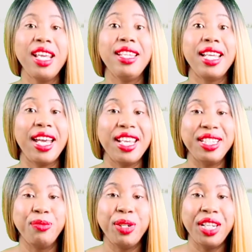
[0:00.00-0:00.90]

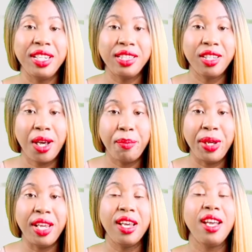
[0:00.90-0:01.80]
the
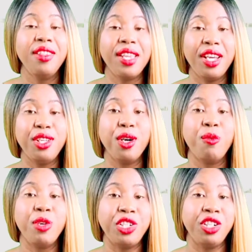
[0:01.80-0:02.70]
topic that you're
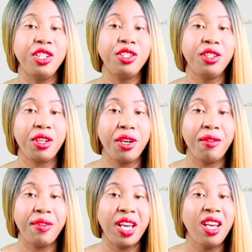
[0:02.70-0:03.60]
wishing to
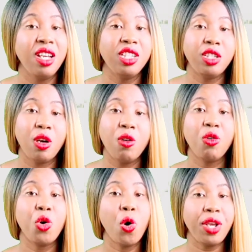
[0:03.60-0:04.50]
cover. So
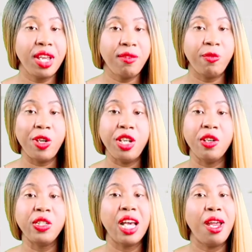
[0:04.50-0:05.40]
cooking
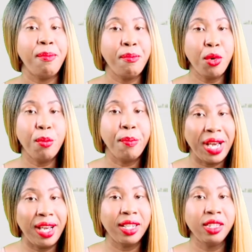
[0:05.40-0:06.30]
videos and
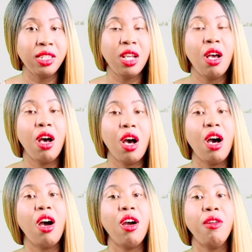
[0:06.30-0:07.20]
mukbangs
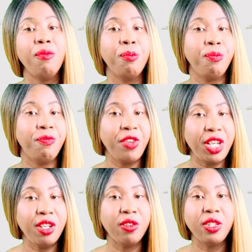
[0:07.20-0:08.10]
are
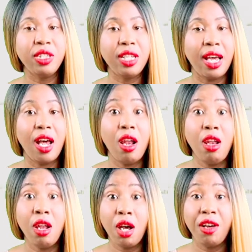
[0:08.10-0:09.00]
videos that a
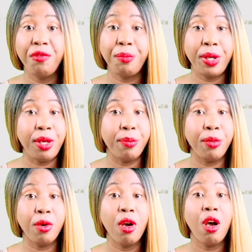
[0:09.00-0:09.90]
lot of
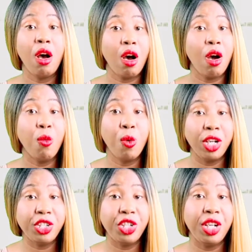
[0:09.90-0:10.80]
people are
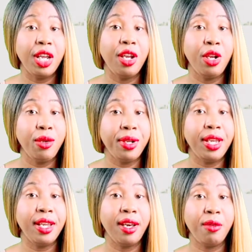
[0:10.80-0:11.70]
watching and
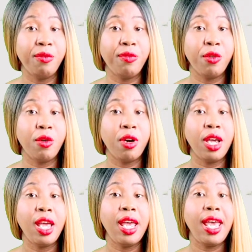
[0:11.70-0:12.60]
looking out for.
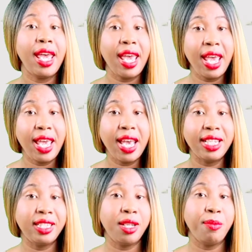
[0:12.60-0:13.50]

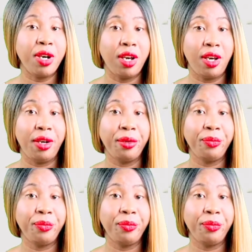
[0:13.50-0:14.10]
ASMR,